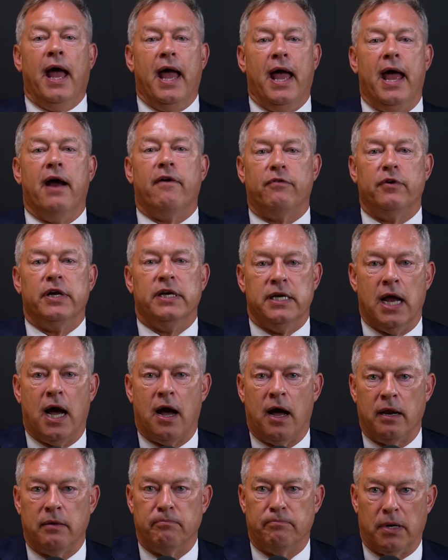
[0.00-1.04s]
Every
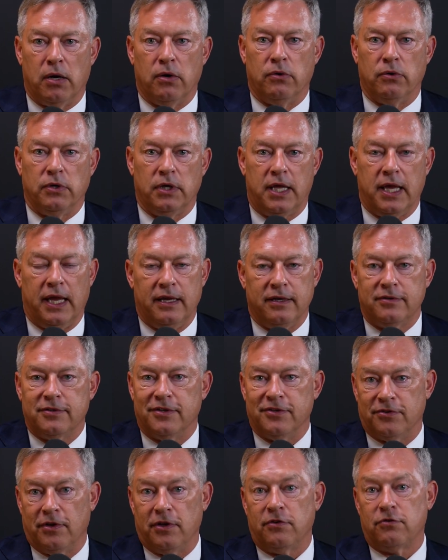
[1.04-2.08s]
non-bone case
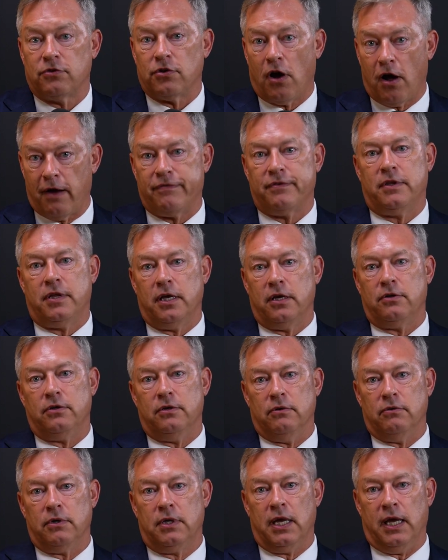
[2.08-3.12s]
is a soft
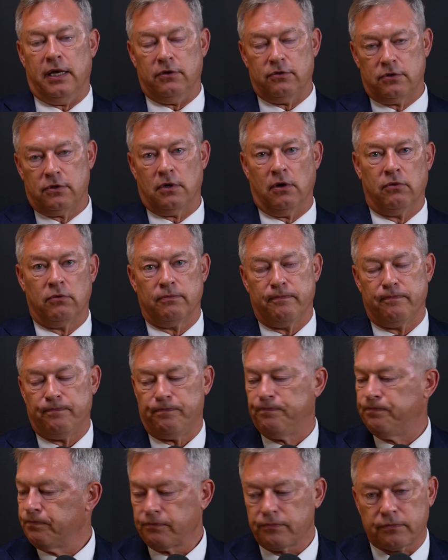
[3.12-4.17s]
tissue case. Don't
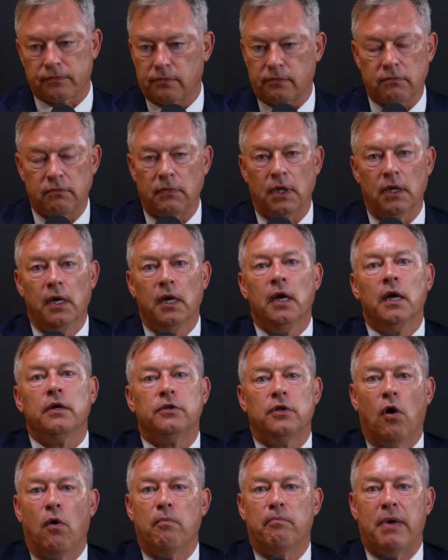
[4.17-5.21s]

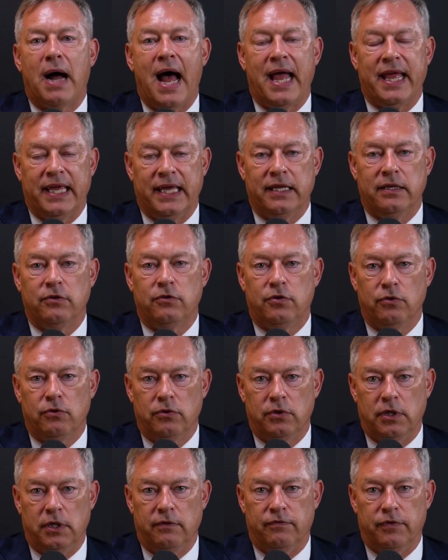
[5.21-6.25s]
buy into
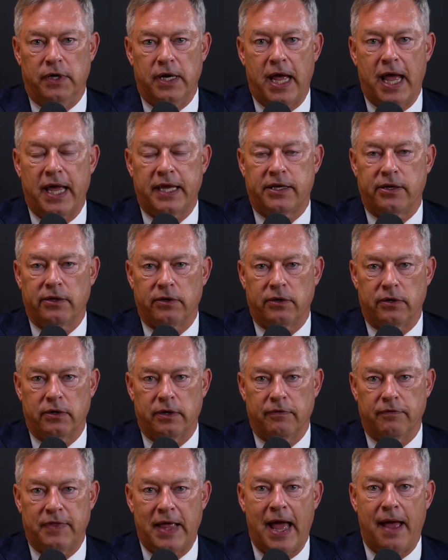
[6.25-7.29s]
the vernacular
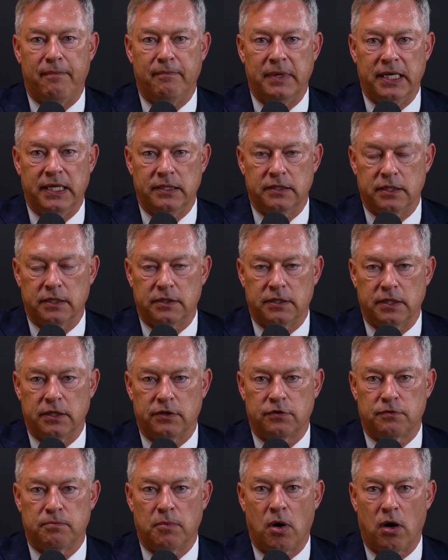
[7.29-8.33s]
of that means it's a
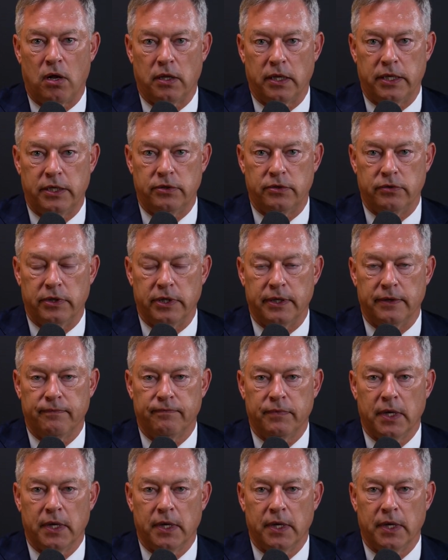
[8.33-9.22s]
small injury.